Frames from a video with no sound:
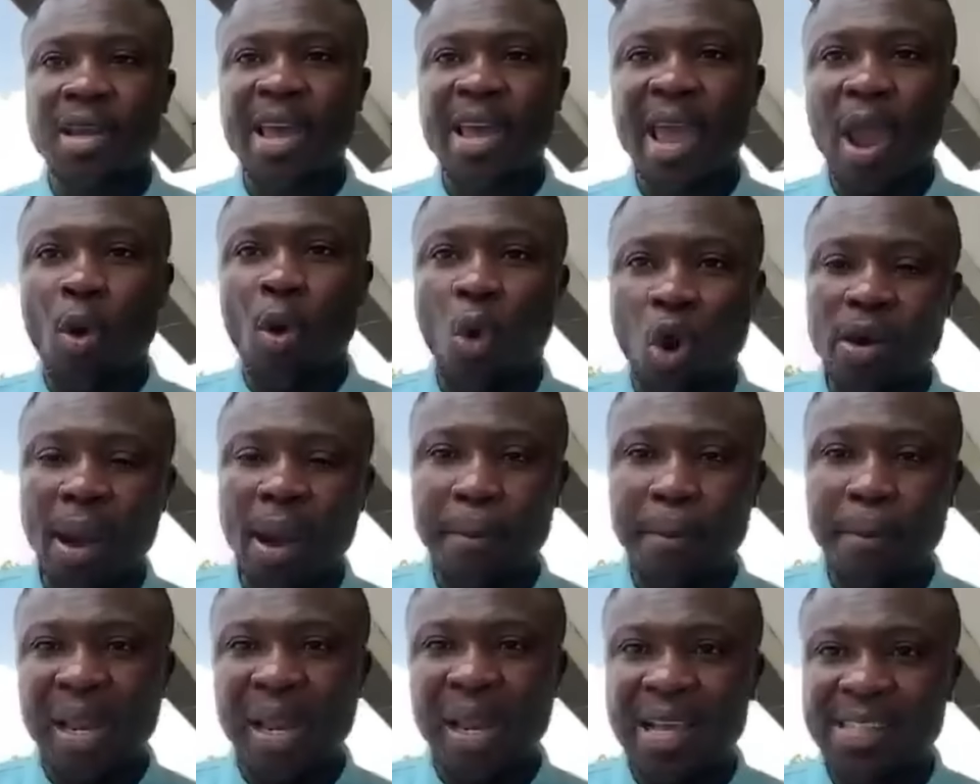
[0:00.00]
A
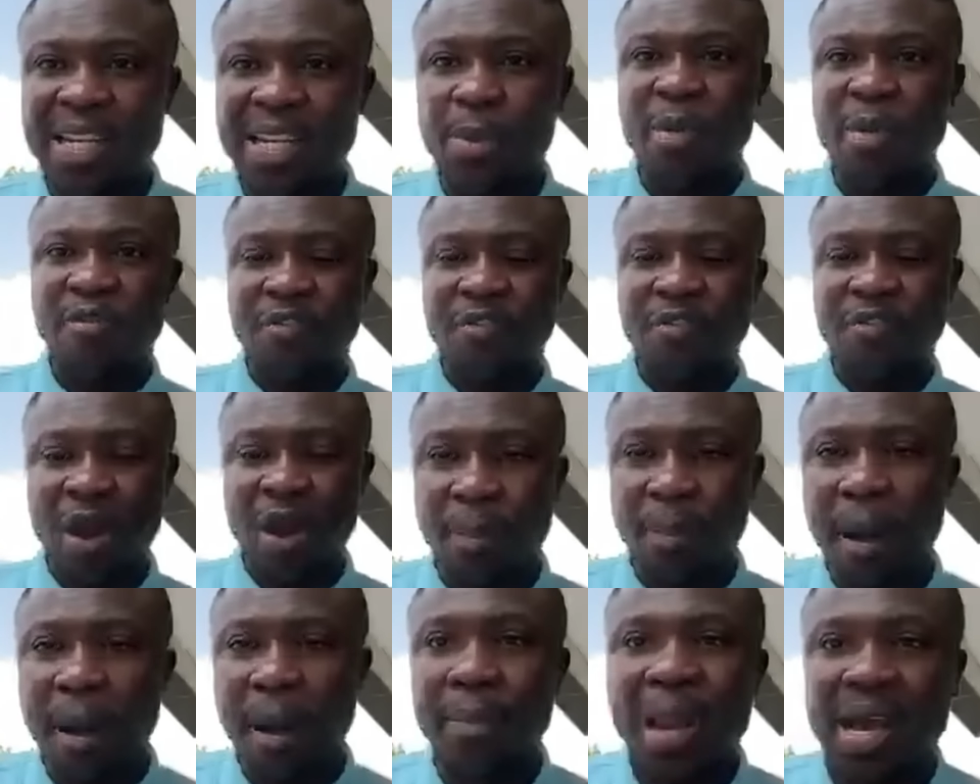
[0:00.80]
Horner players, maybe
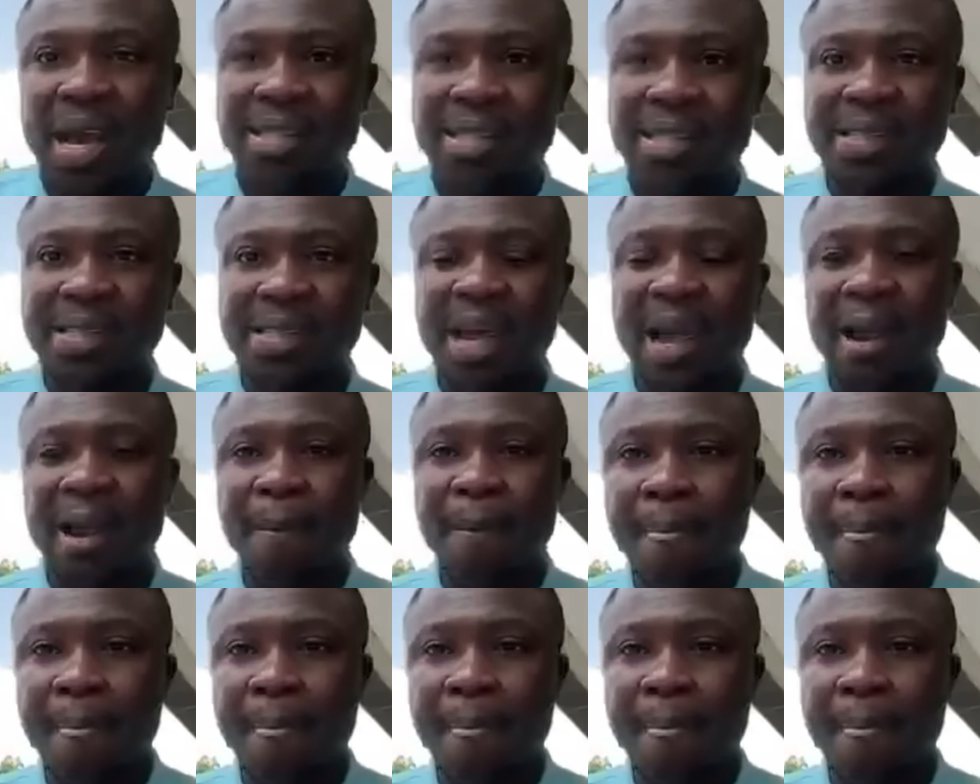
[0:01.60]
free about Black Star.